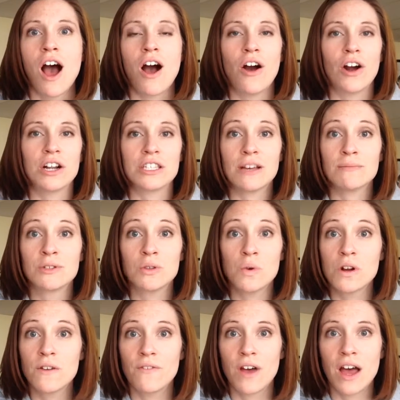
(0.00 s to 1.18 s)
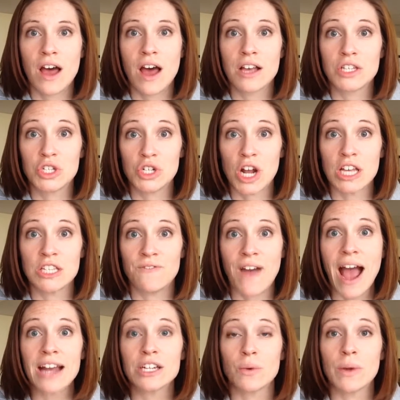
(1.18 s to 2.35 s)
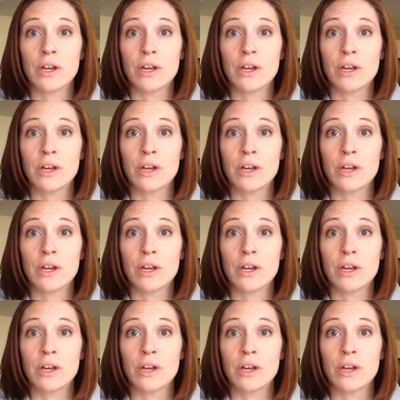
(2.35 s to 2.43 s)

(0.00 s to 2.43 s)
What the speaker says: or some sort of a stress factor.